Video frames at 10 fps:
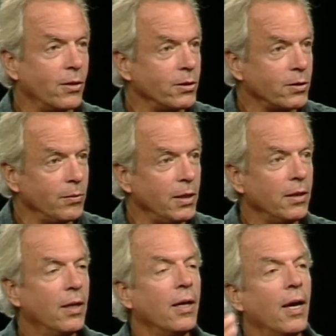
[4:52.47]
across from
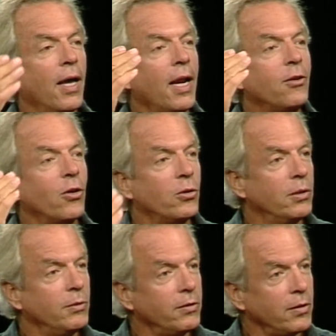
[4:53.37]
me, and I
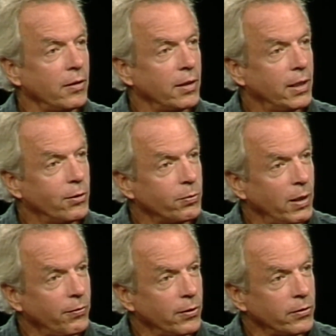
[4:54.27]
told him the story. He was
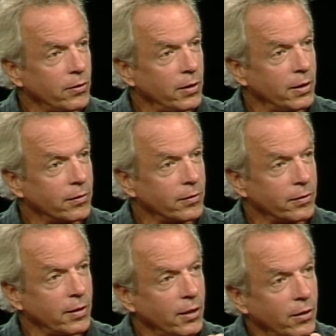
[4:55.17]
my first audience,
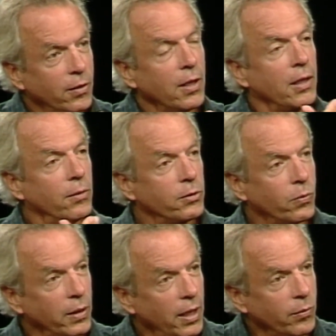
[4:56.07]
just like you. It
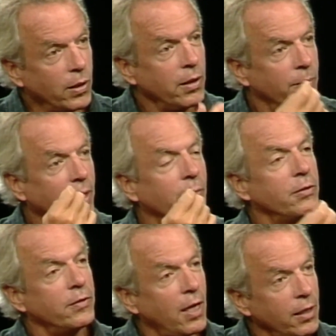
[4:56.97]
was one-on-one, but I
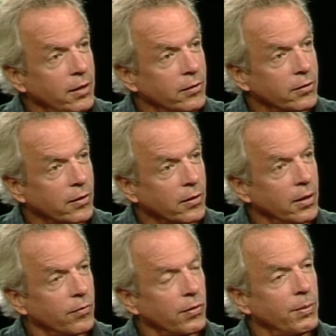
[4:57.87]
was telling the
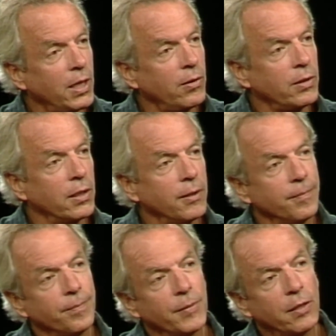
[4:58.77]
story from an outline.
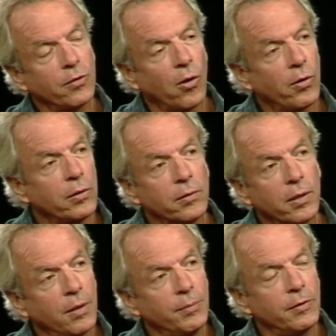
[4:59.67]
It's
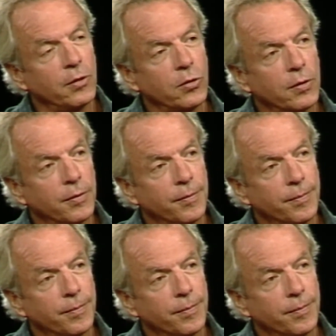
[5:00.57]
oral composition.